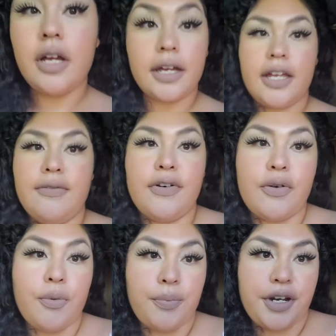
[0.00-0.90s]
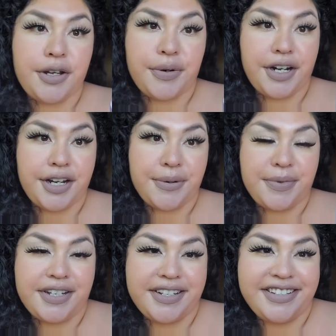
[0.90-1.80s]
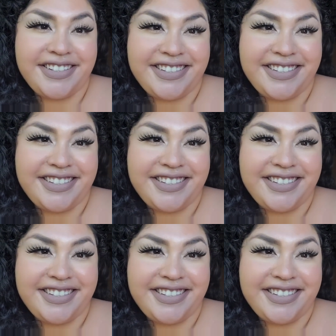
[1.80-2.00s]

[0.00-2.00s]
I can't even open it right now because